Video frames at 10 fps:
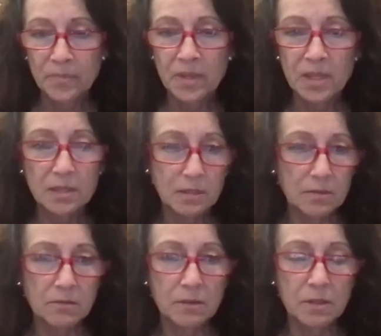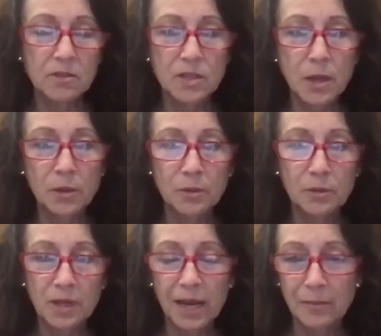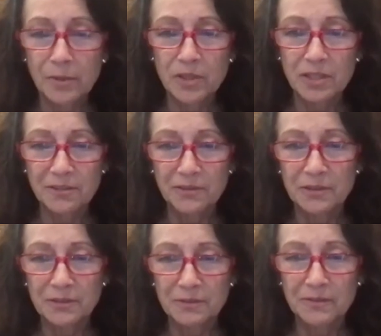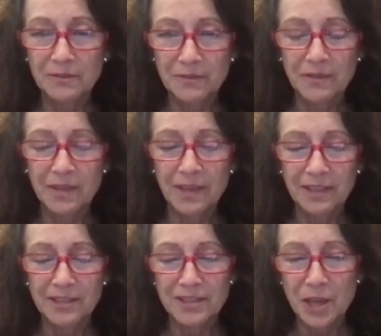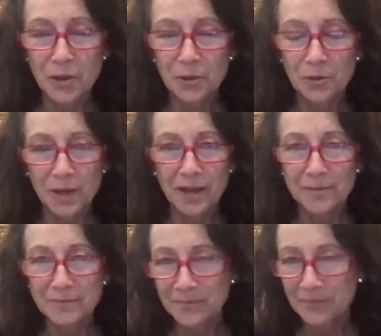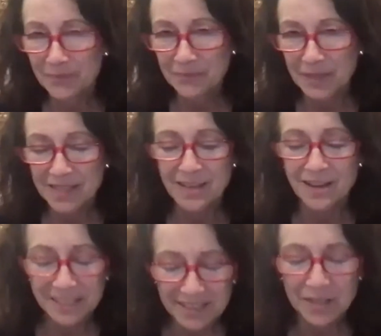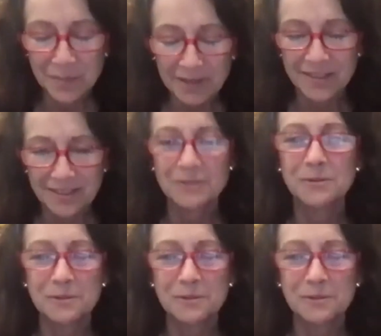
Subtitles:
that's so collaborative and so excited about it all.